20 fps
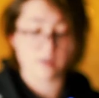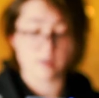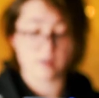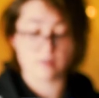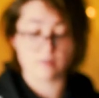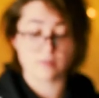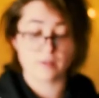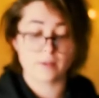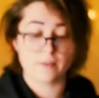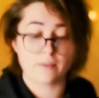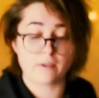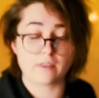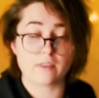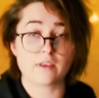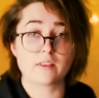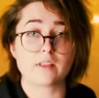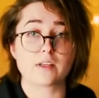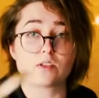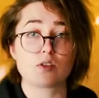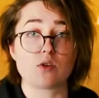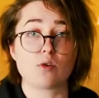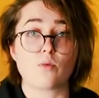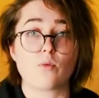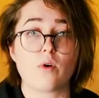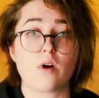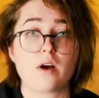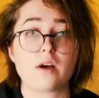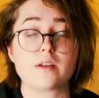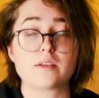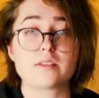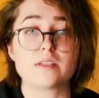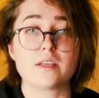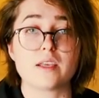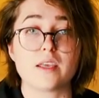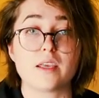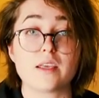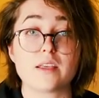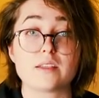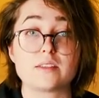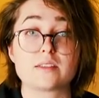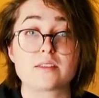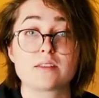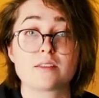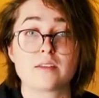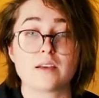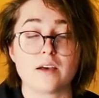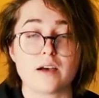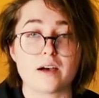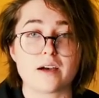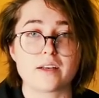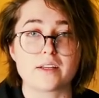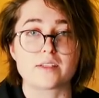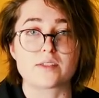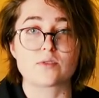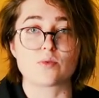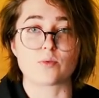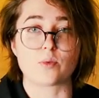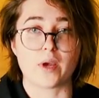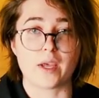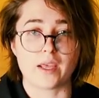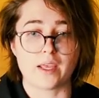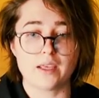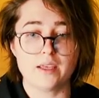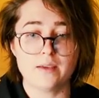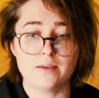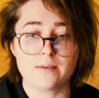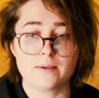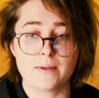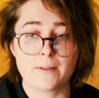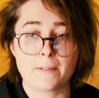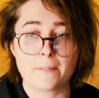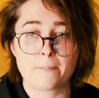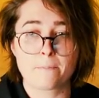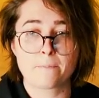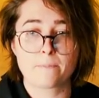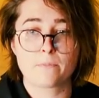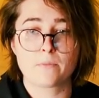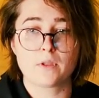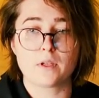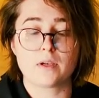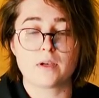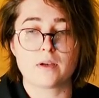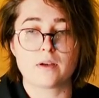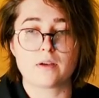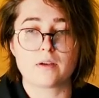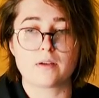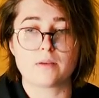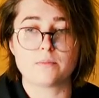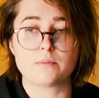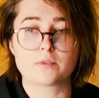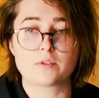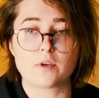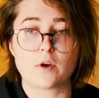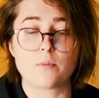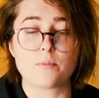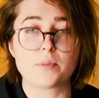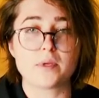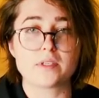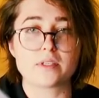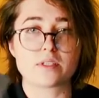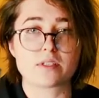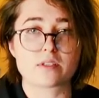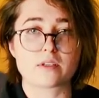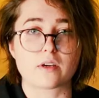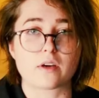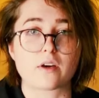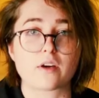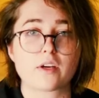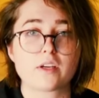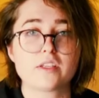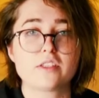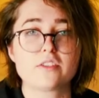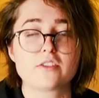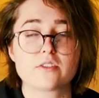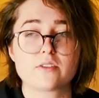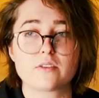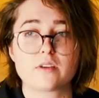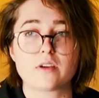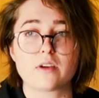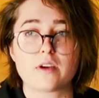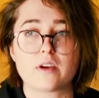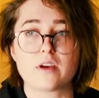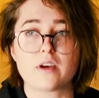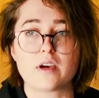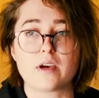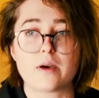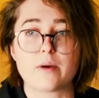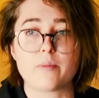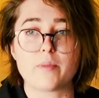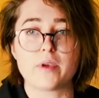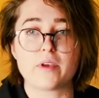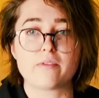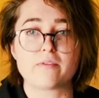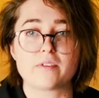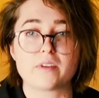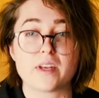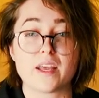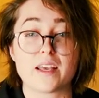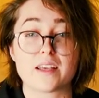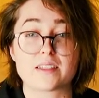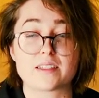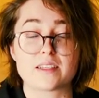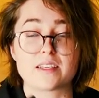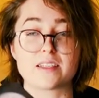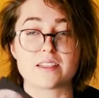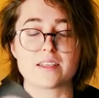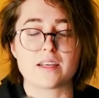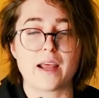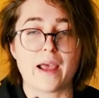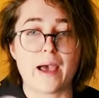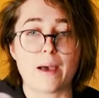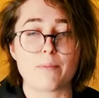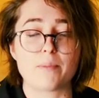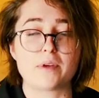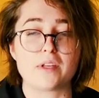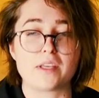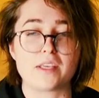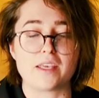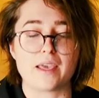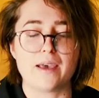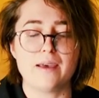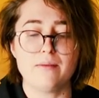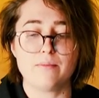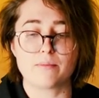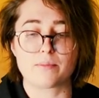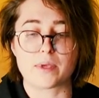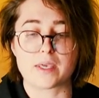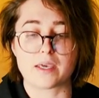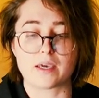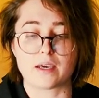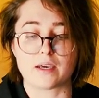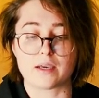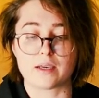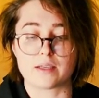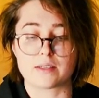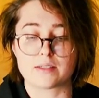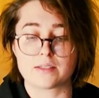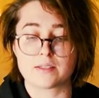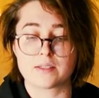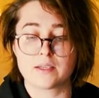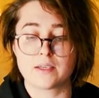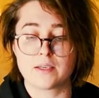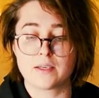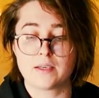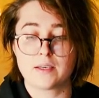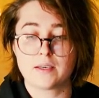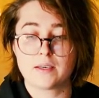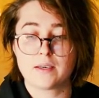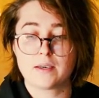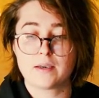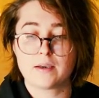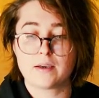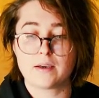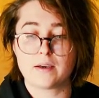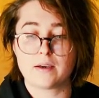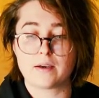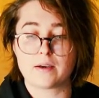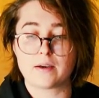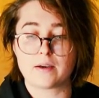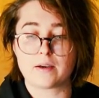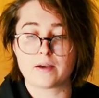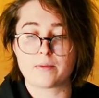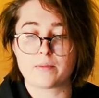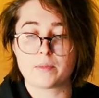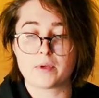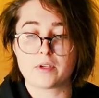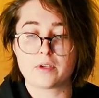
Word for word: of the thing that you want is on its way. Um, don't be discouraged um, if it as, isn't happening yet because um,